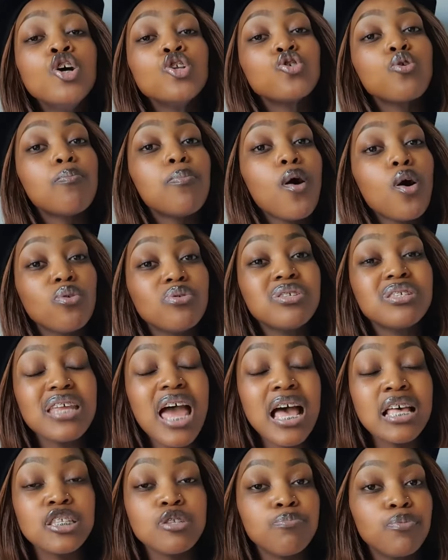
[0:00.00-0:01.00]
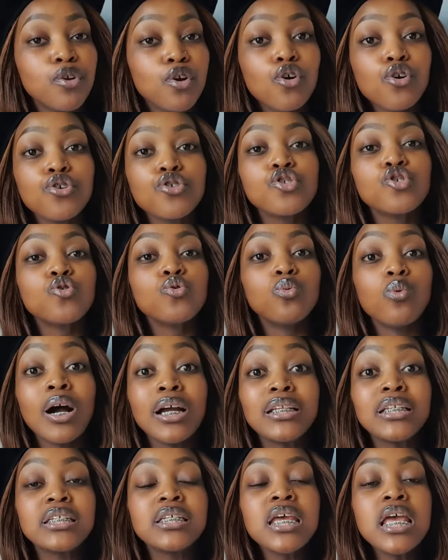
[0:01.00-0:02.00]
to post us because you
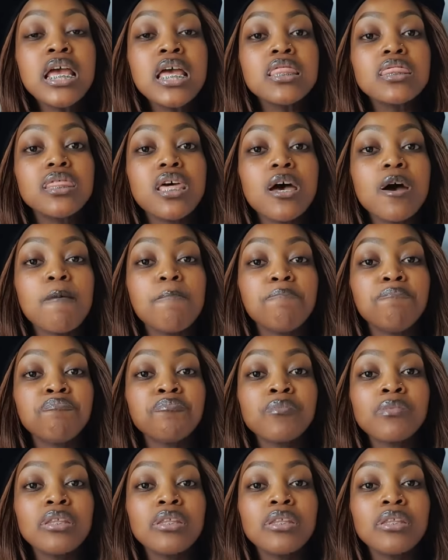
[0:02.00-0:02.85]
want the